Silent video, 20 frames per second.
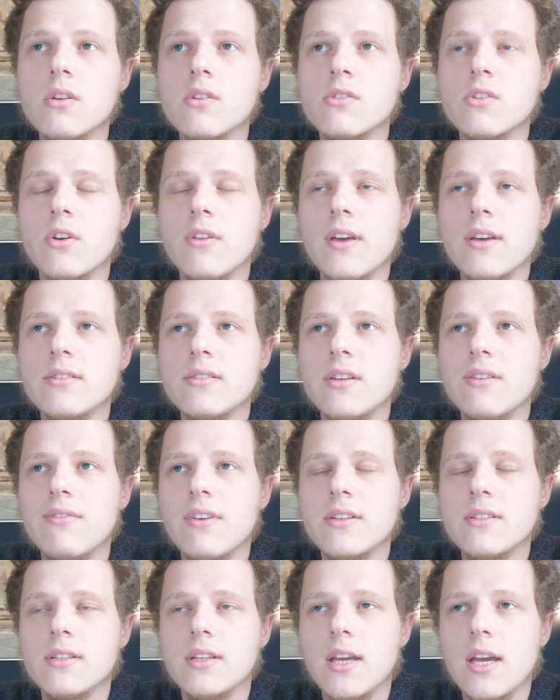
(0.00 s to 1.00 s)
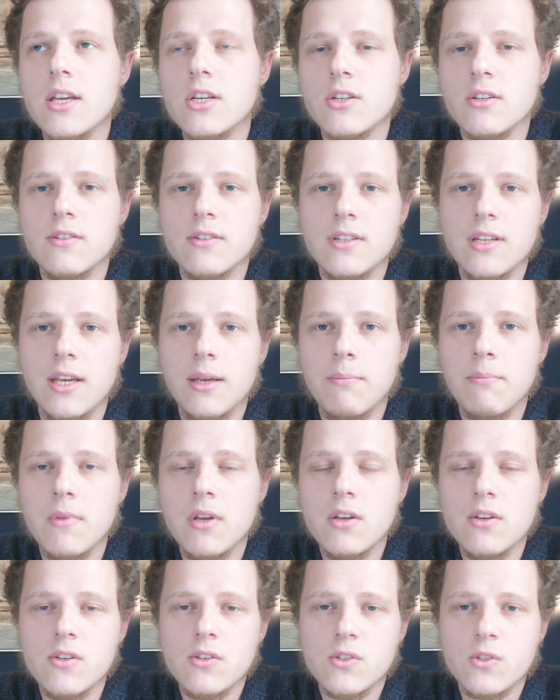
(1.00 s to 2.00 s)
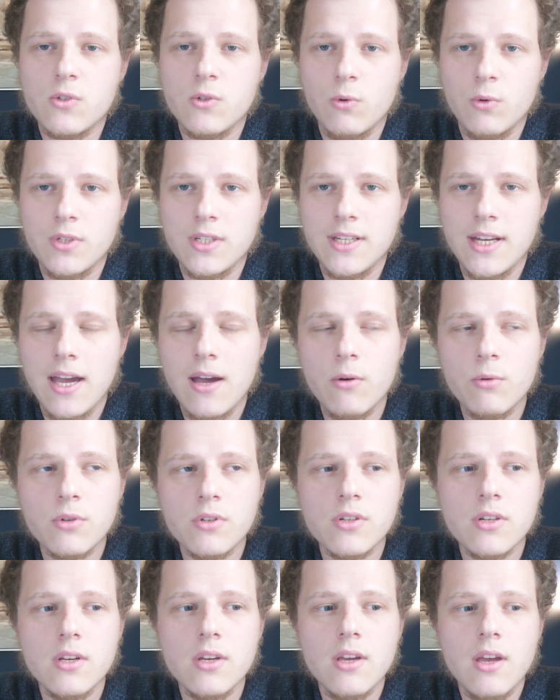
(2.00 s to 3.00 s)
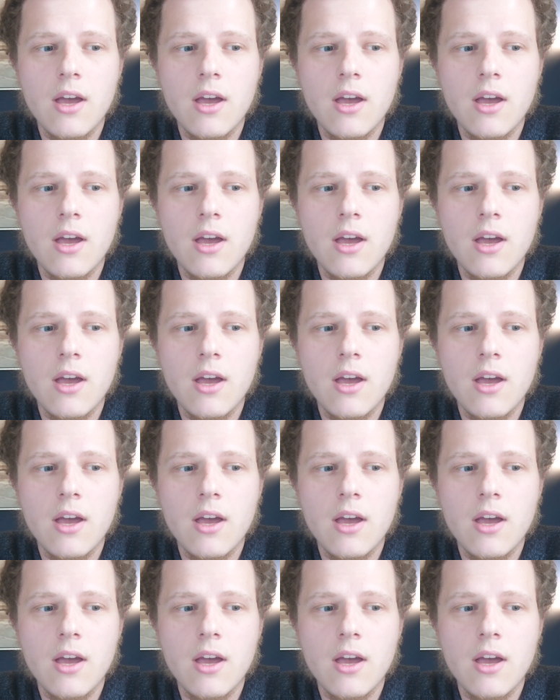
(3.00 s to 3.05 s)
So that's the investigations team sorted out.